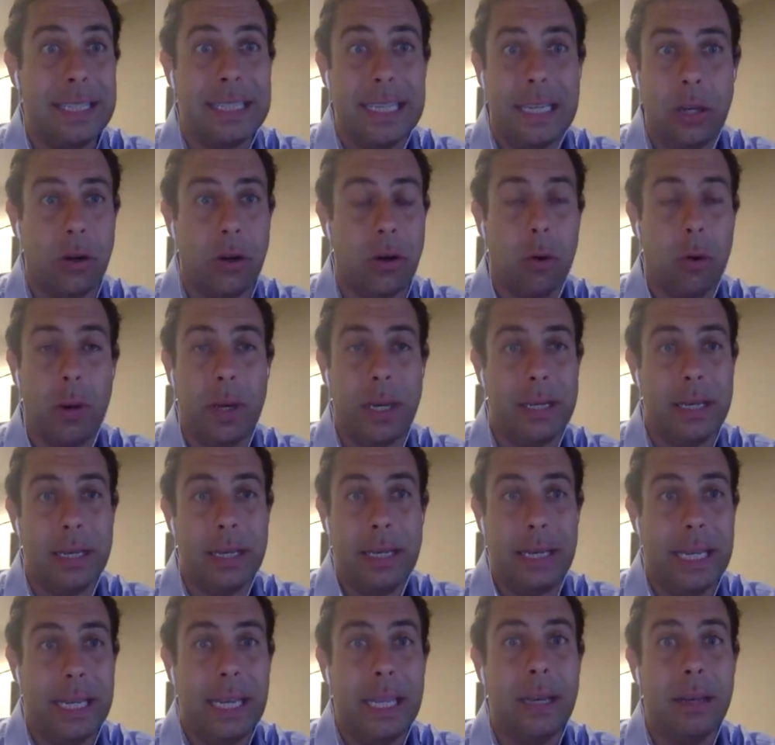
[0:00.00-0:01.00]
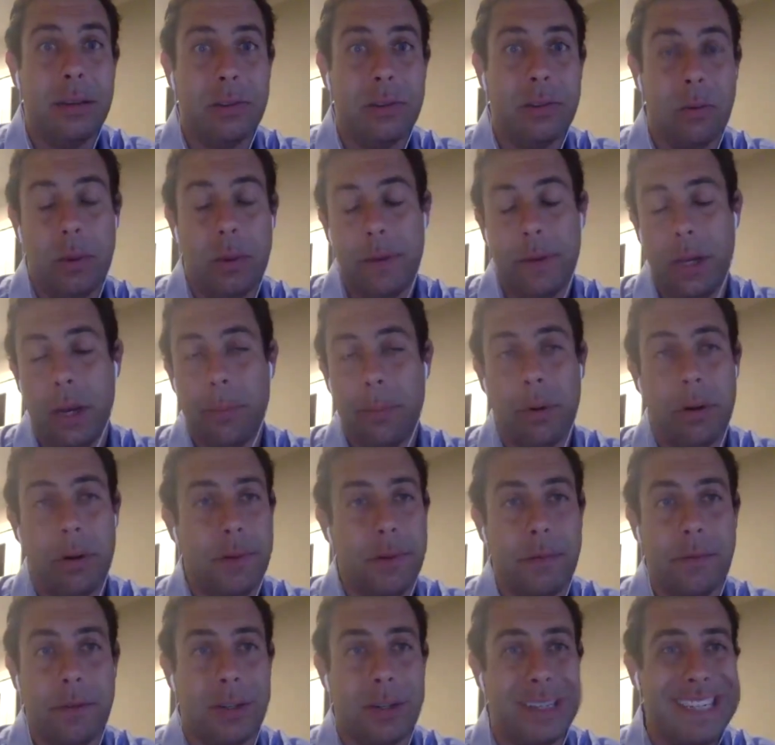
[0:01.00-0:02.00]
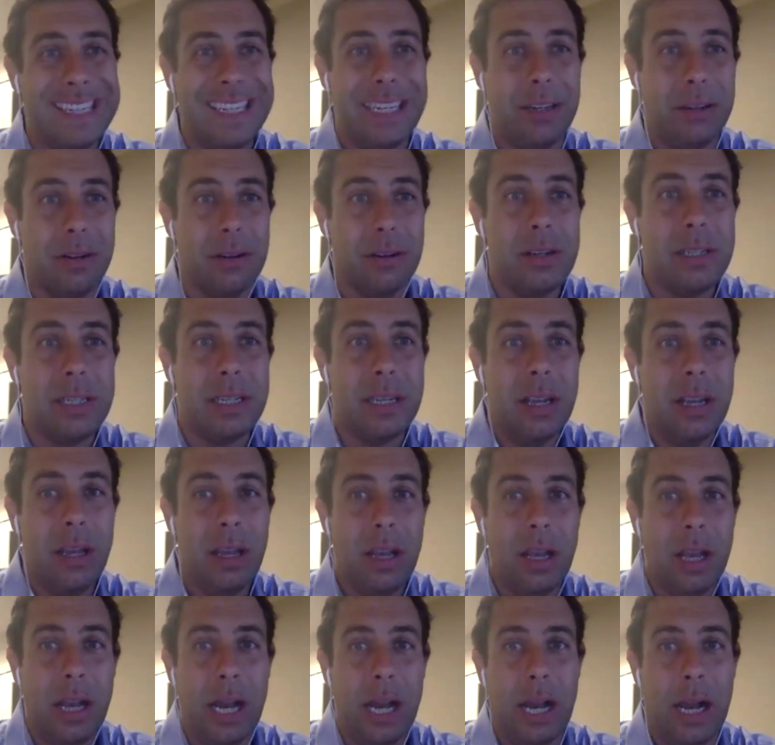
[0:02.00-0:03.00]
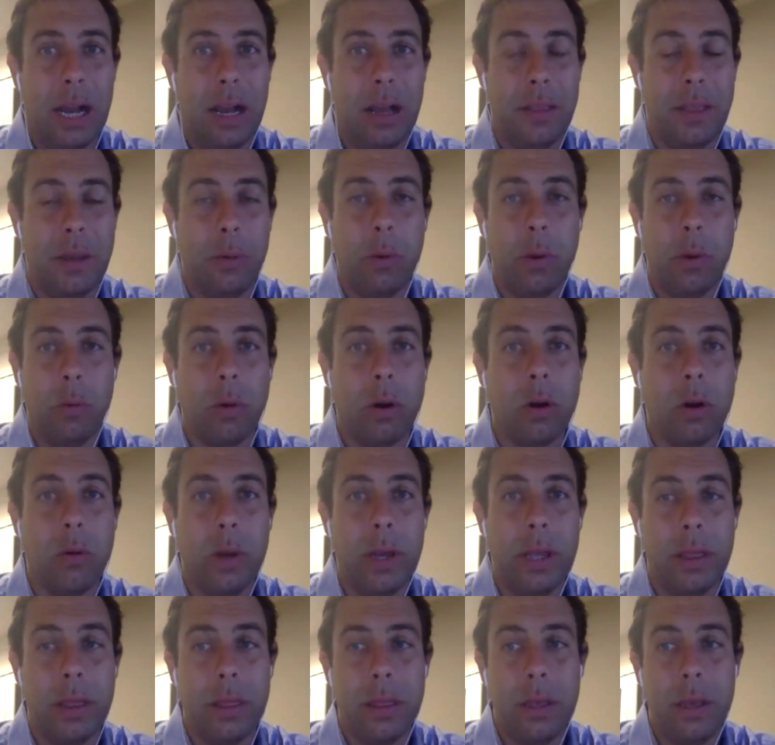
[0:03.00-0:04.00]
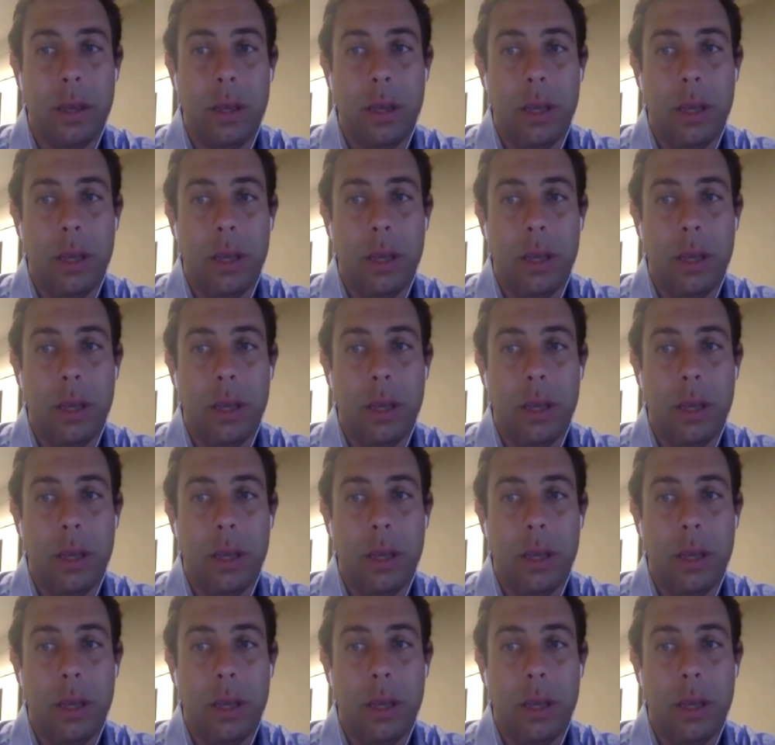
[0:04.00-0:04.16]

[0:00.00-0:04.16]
that you're going to need. So we have a number of different tiers that we work with